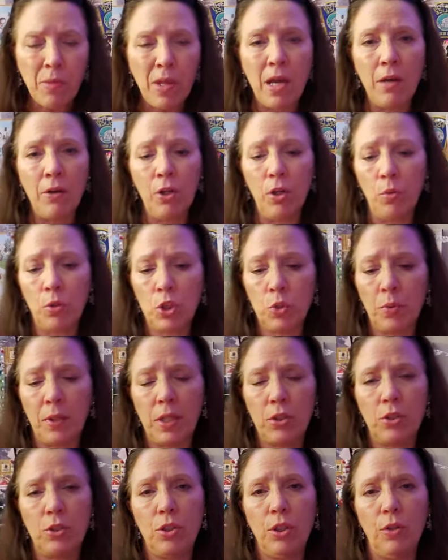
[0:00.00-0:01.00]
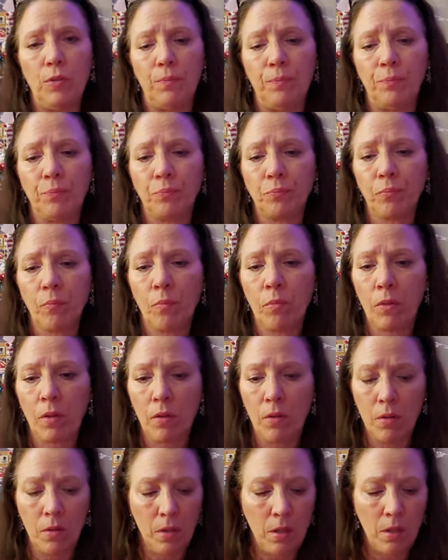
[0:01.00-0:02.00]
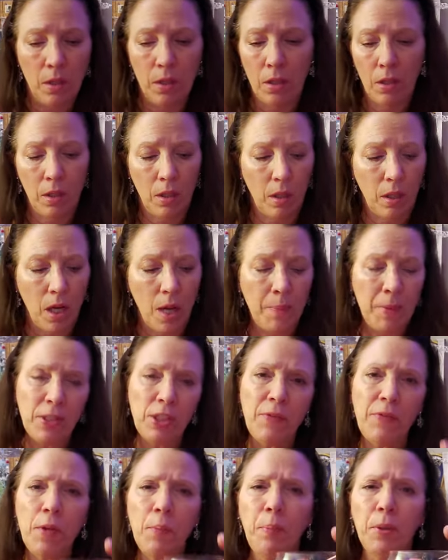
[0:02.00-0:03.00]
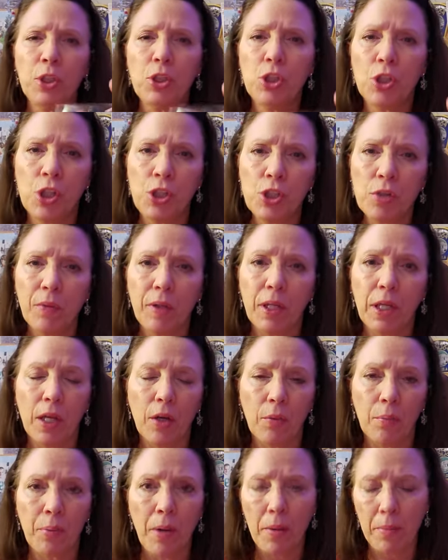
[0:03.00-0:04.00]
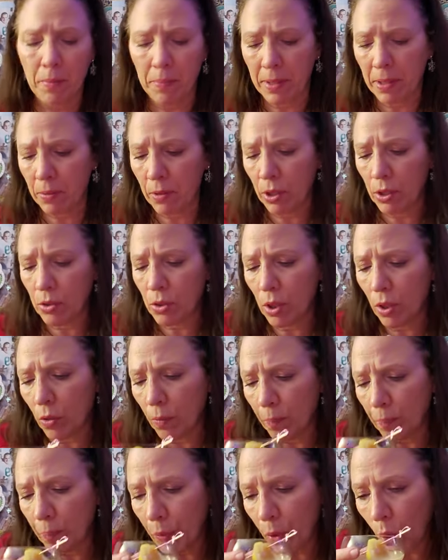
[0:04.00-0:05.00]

I don't know which one I should do. I bet if you put ginger in here, it would probably be good too.